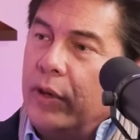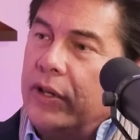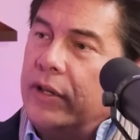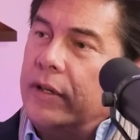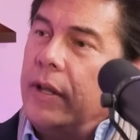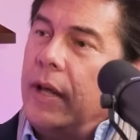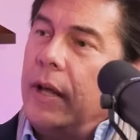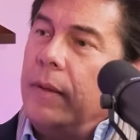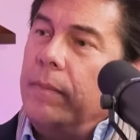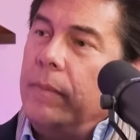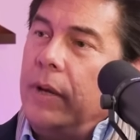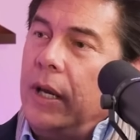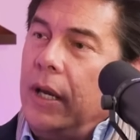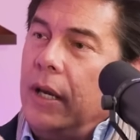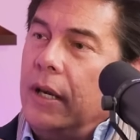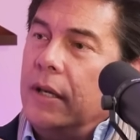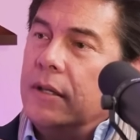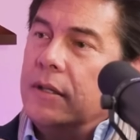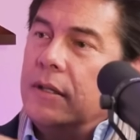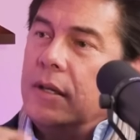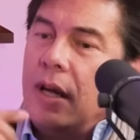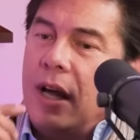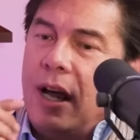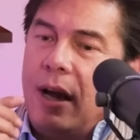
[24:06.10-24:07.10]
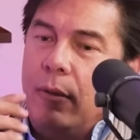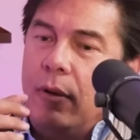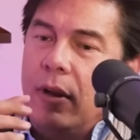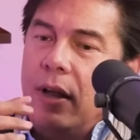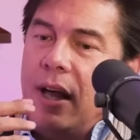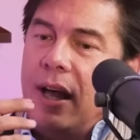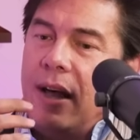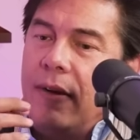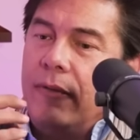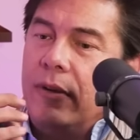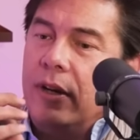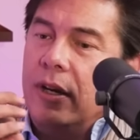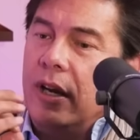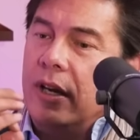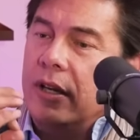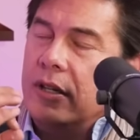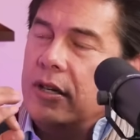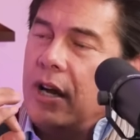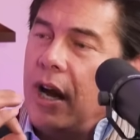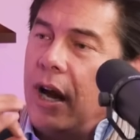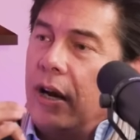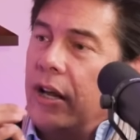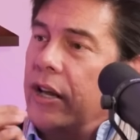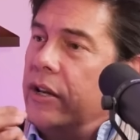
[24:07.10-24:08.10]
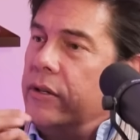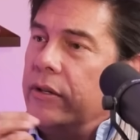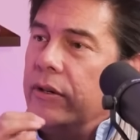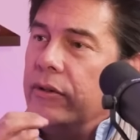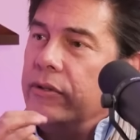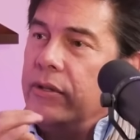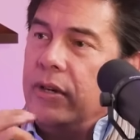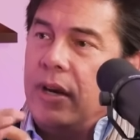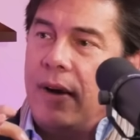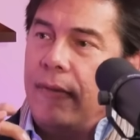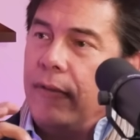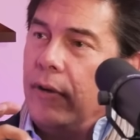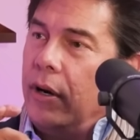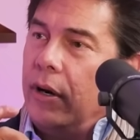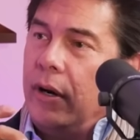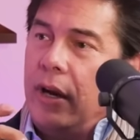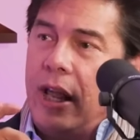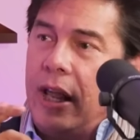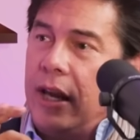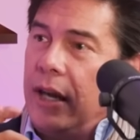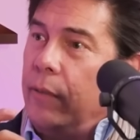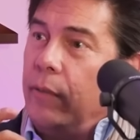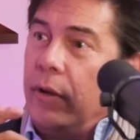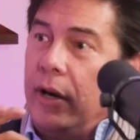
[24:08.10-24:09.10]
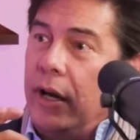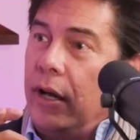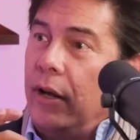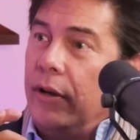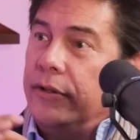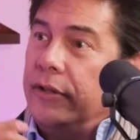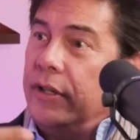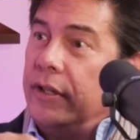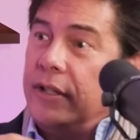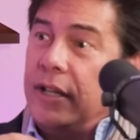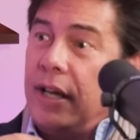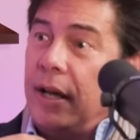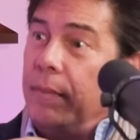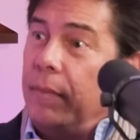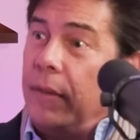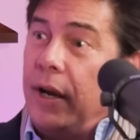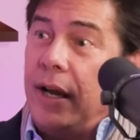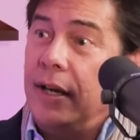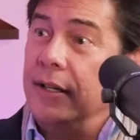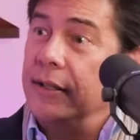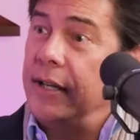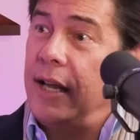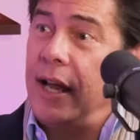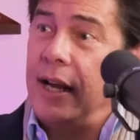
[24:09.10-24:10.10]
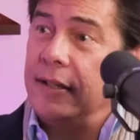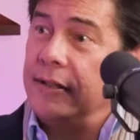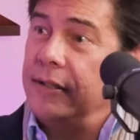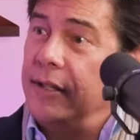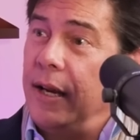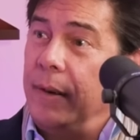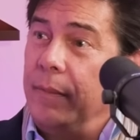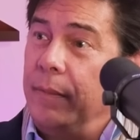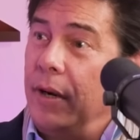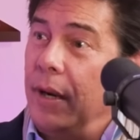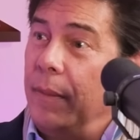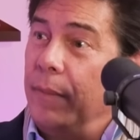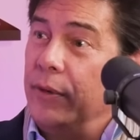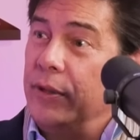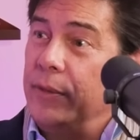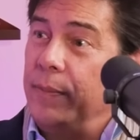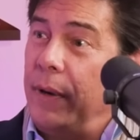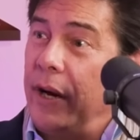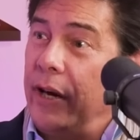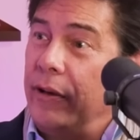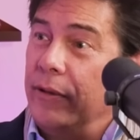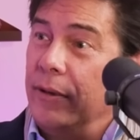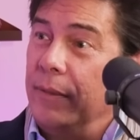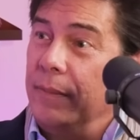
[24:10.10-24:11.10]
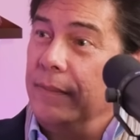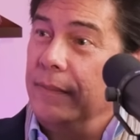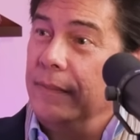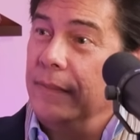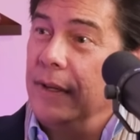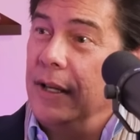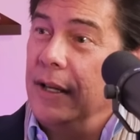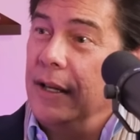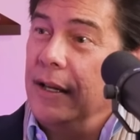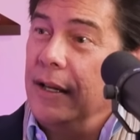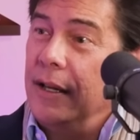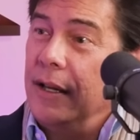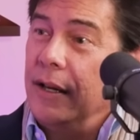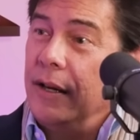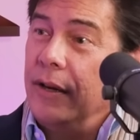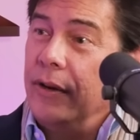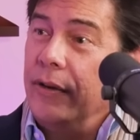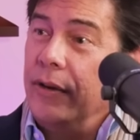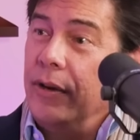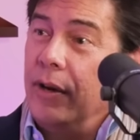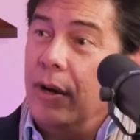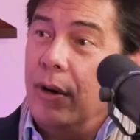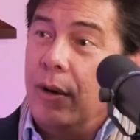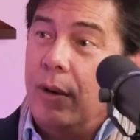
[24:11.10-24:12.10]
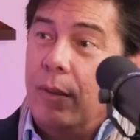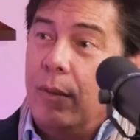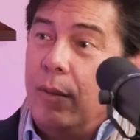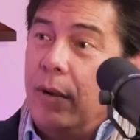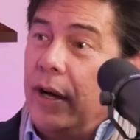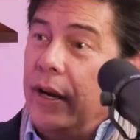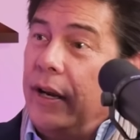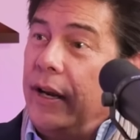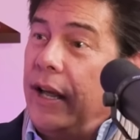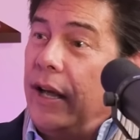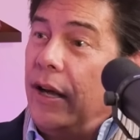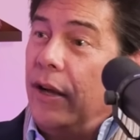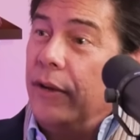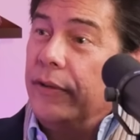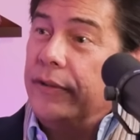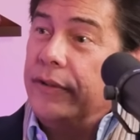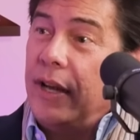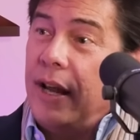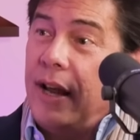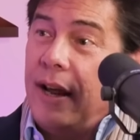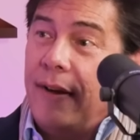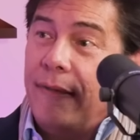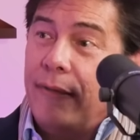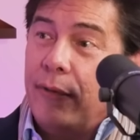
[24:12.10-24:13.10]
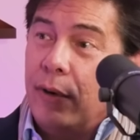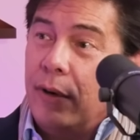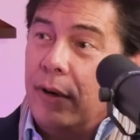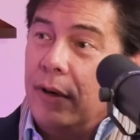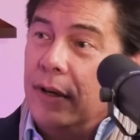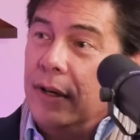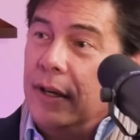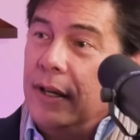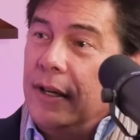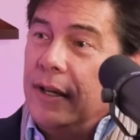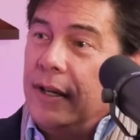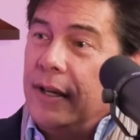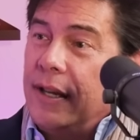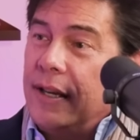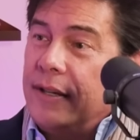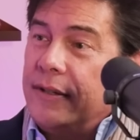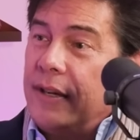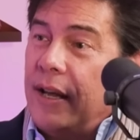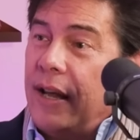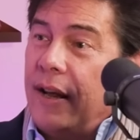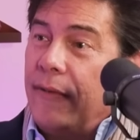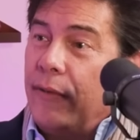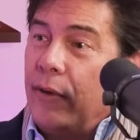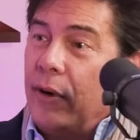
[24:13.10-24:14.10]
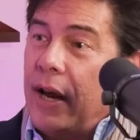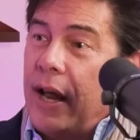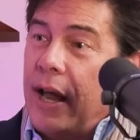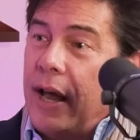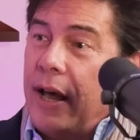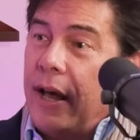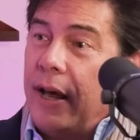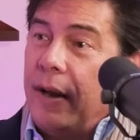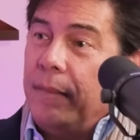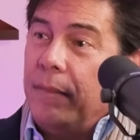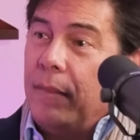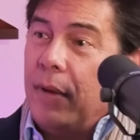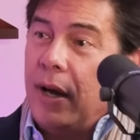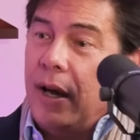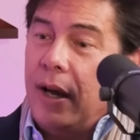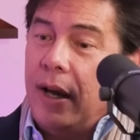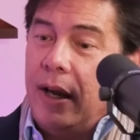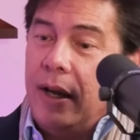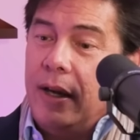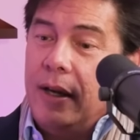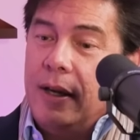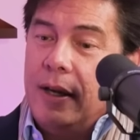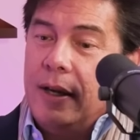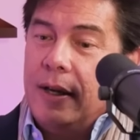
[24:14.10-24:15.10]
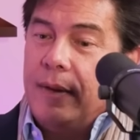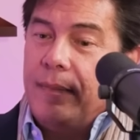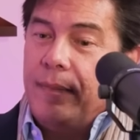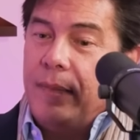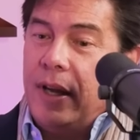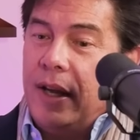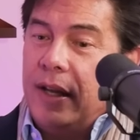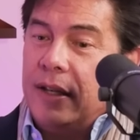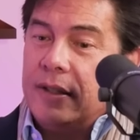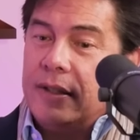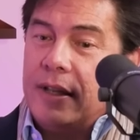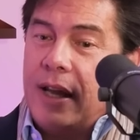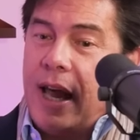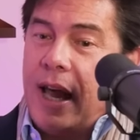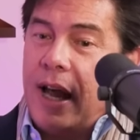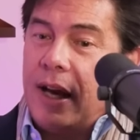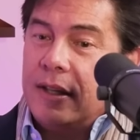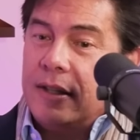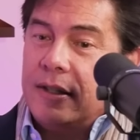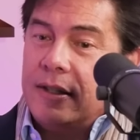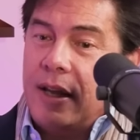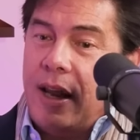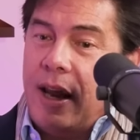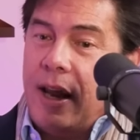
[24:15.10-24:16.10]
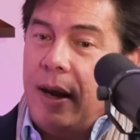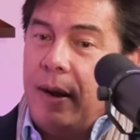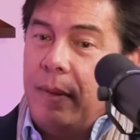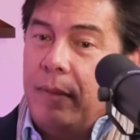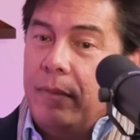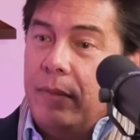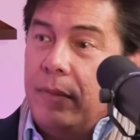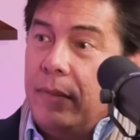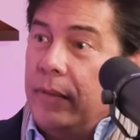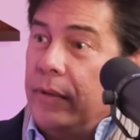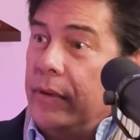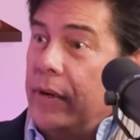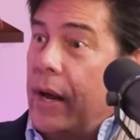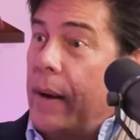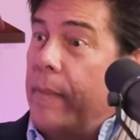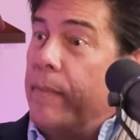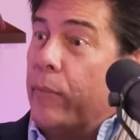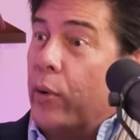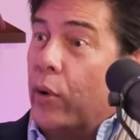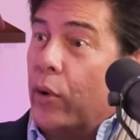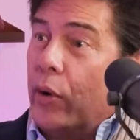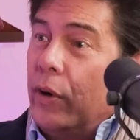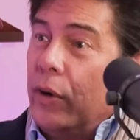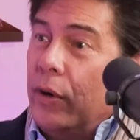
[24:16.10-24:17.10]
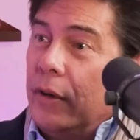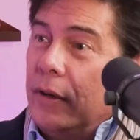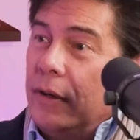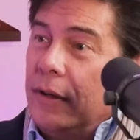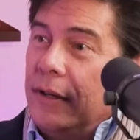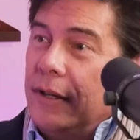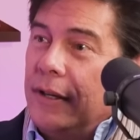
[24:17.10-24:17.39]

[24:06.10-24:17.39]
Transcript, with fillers: Which then means I will have an entire, because there's never anyone else that's had my exact same number spectrum. No one else ever has ever had my exact same number.